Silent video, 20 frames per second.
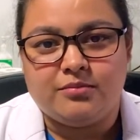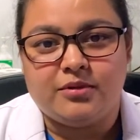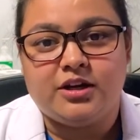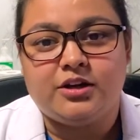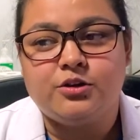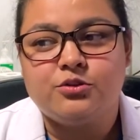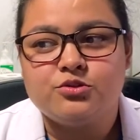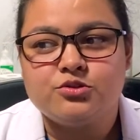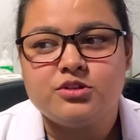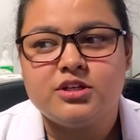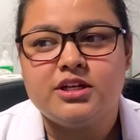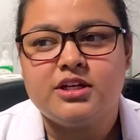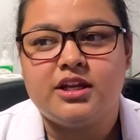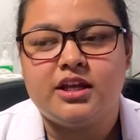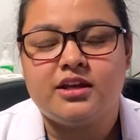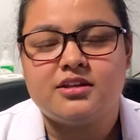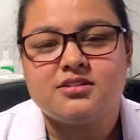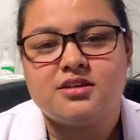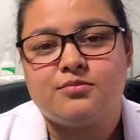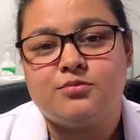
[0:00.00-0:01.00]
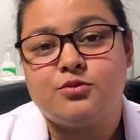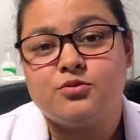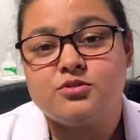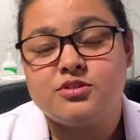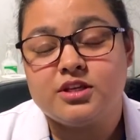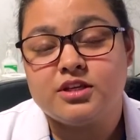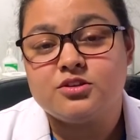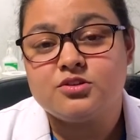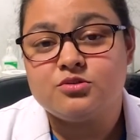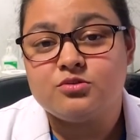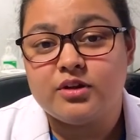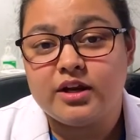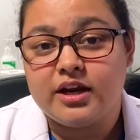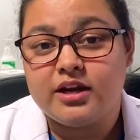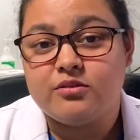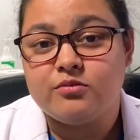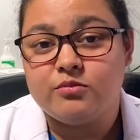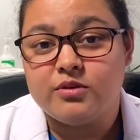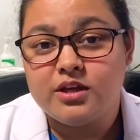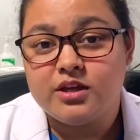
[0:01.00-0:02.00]
It usually takes up to six to
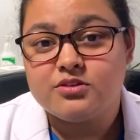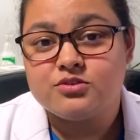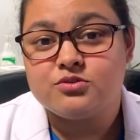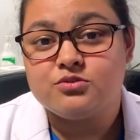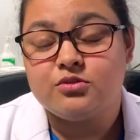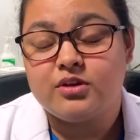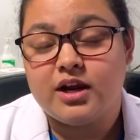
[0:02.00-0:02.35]
eight weeks to